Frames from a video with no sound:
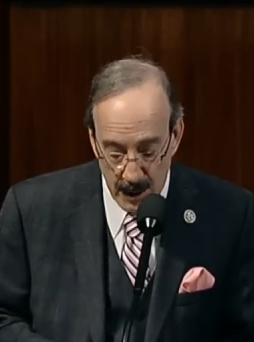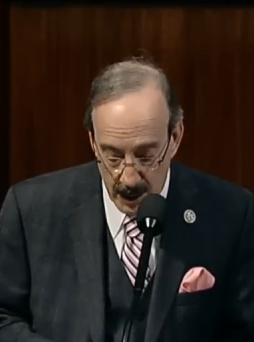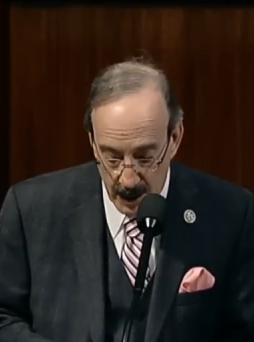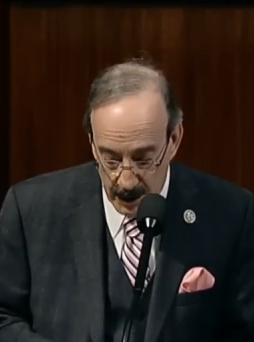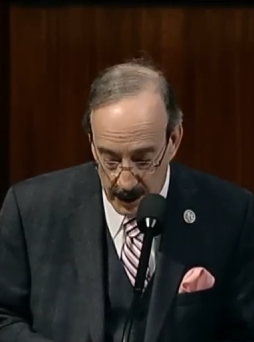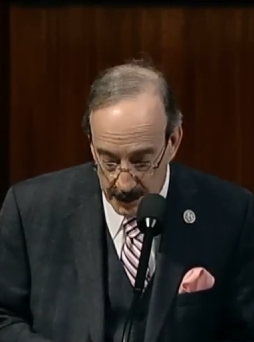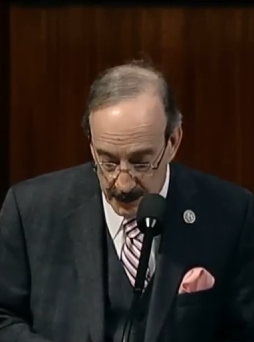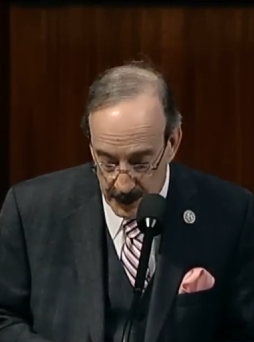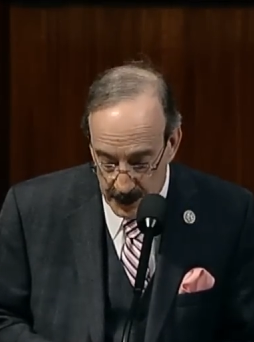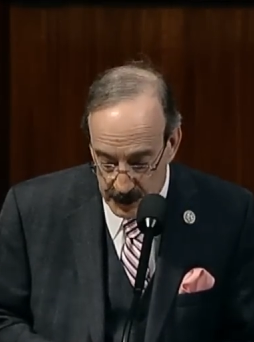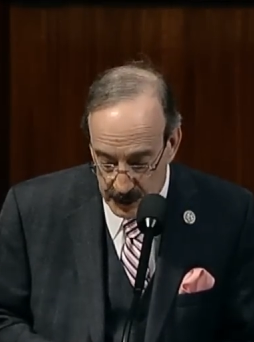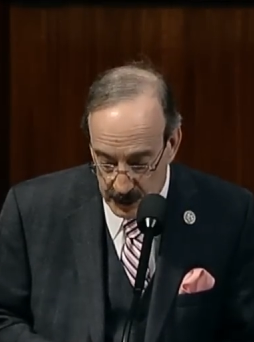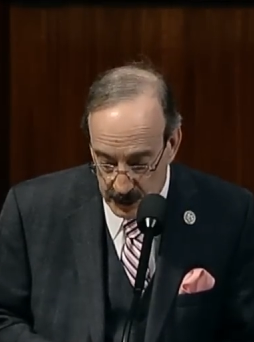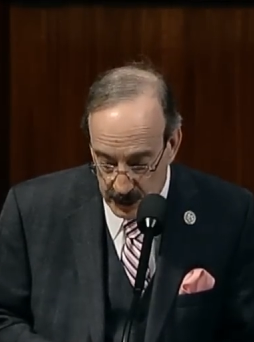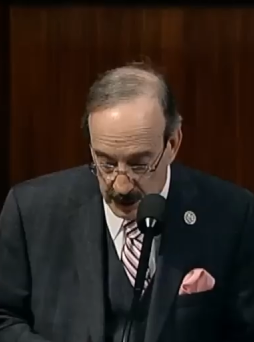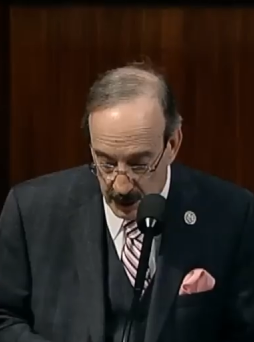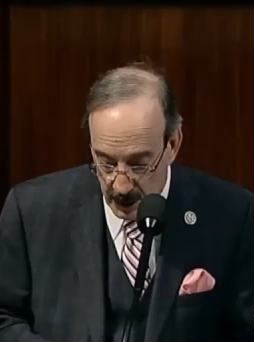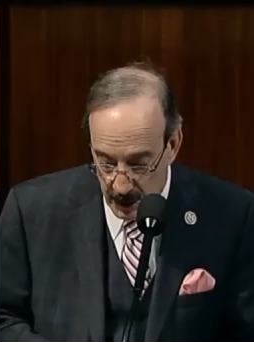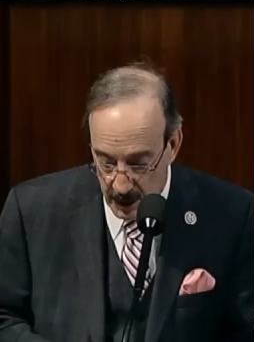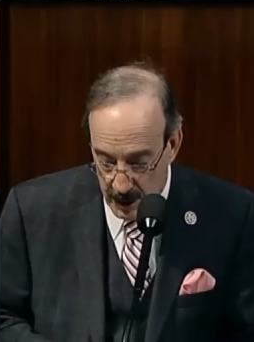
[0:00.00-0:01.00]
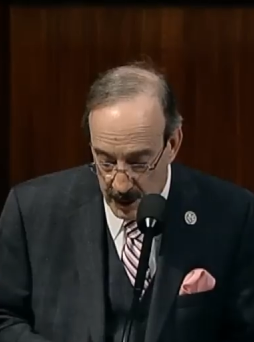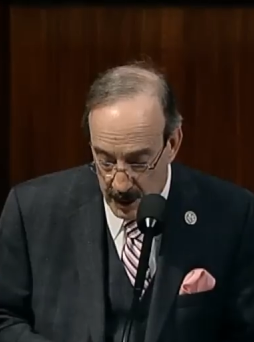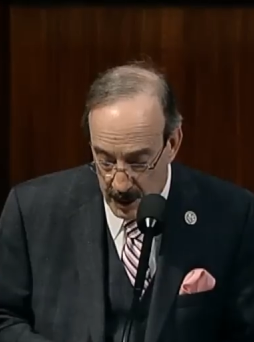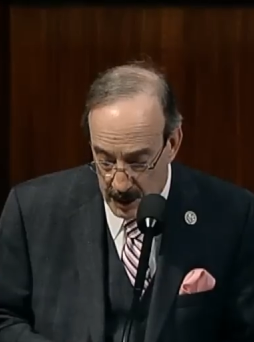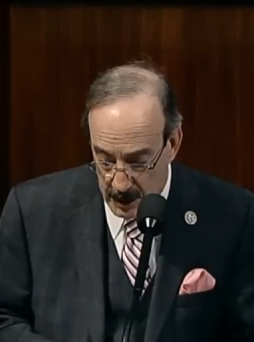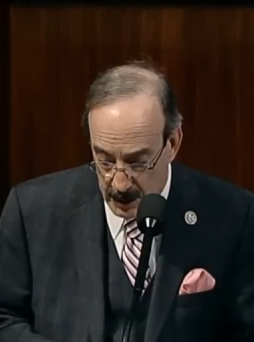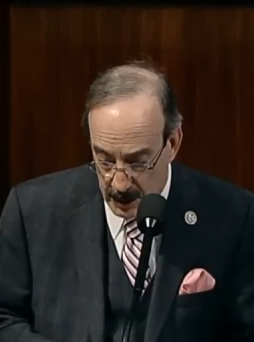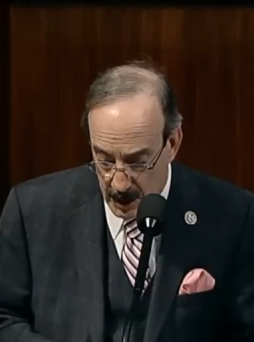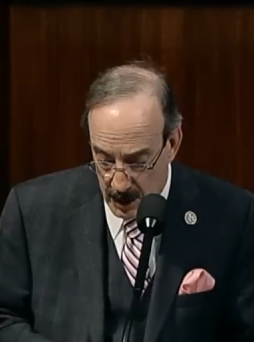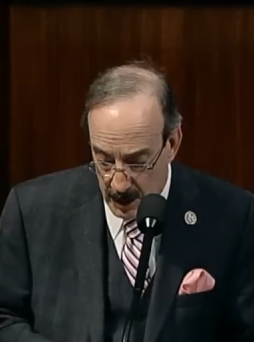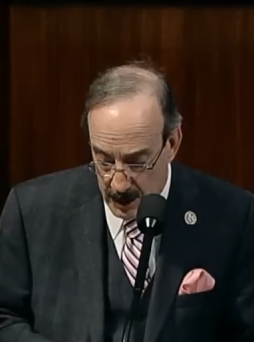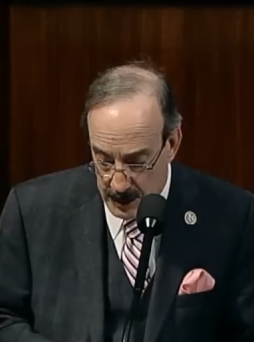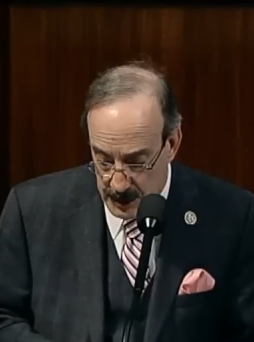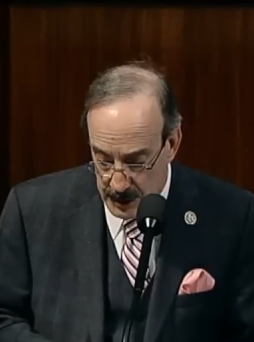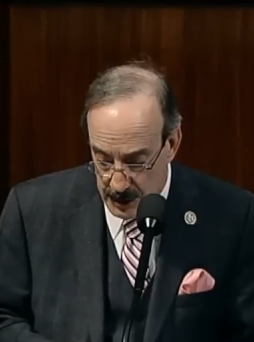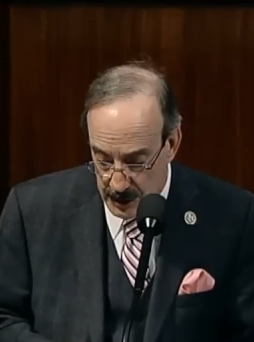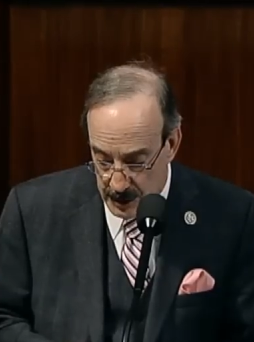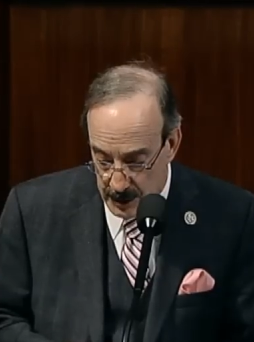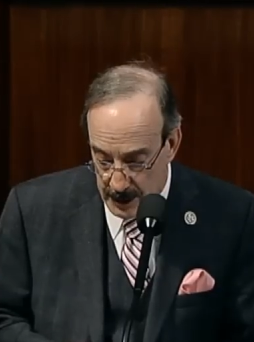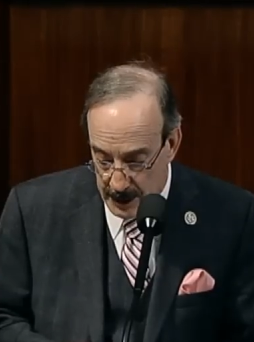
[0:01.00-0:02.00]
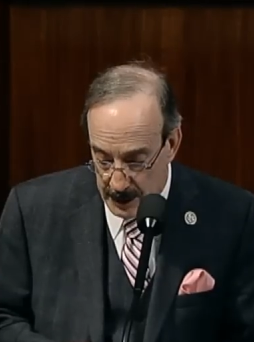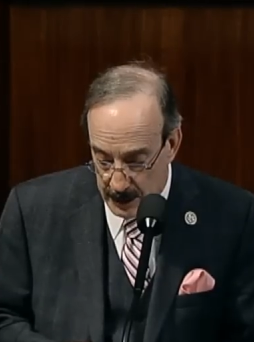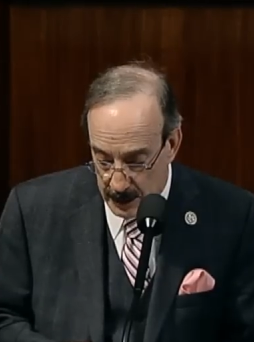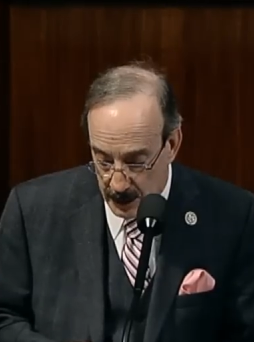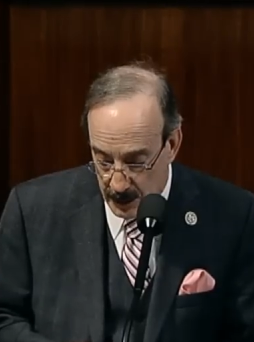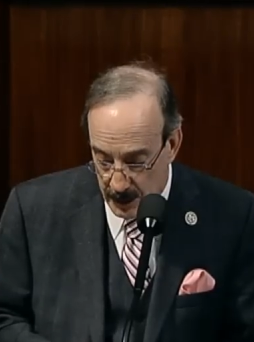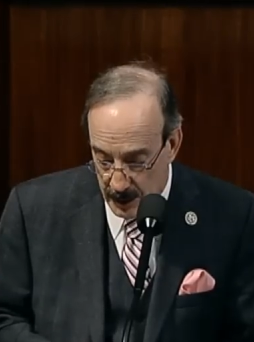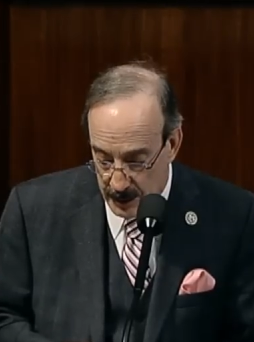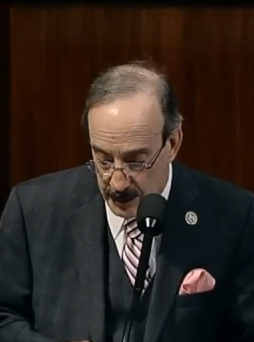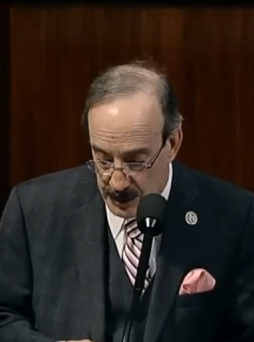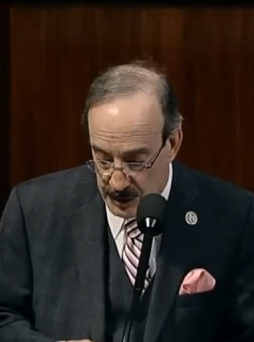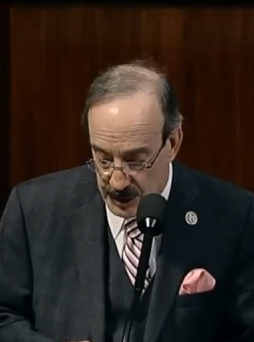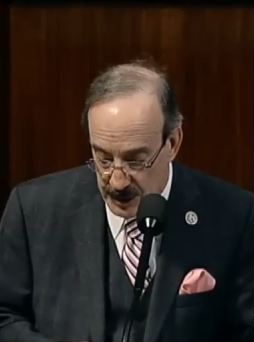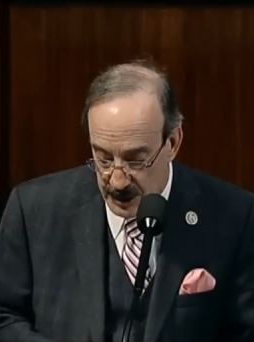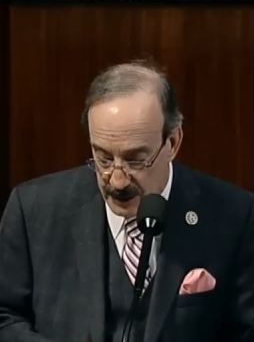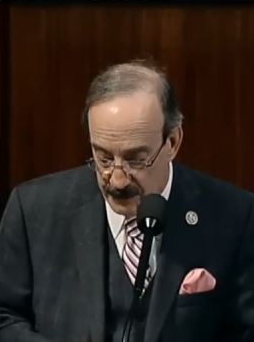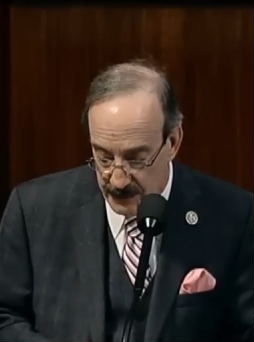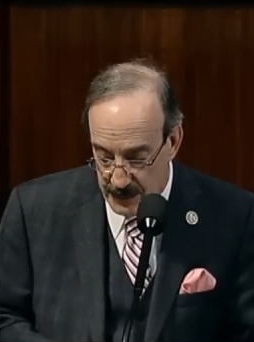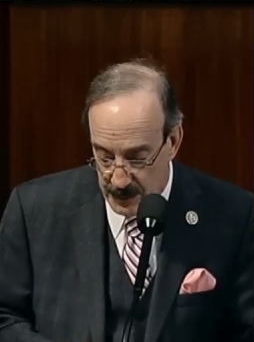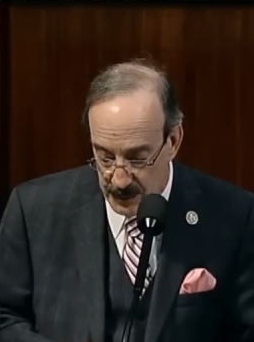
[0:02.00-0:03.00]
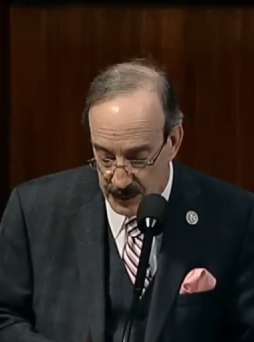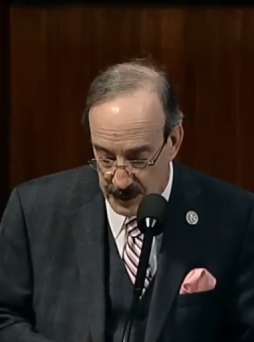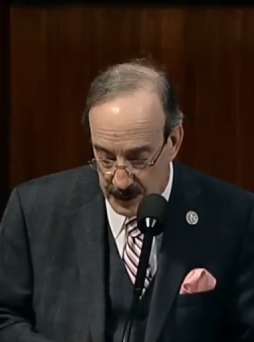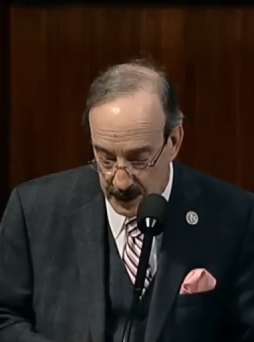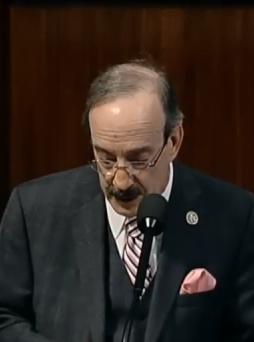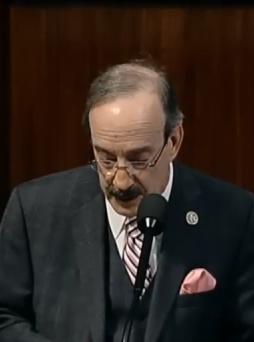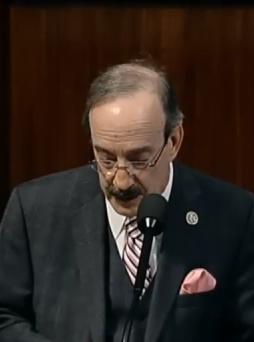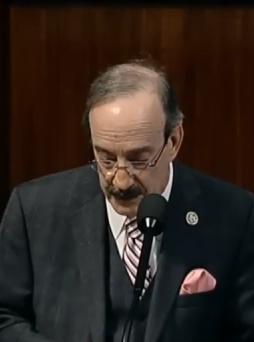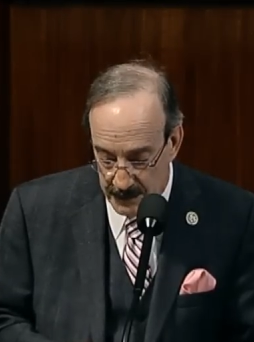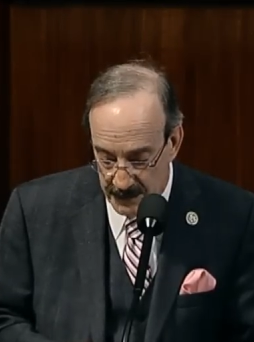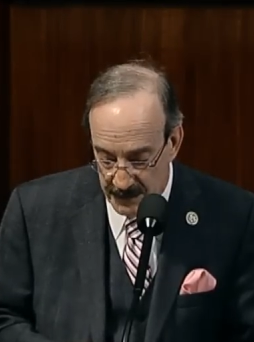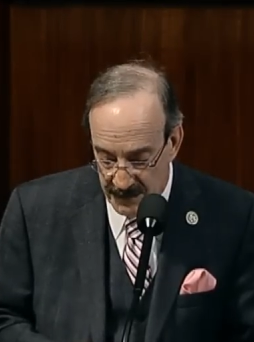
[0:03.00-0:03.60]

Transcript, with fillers: on a much lar larger and longer sheet of music,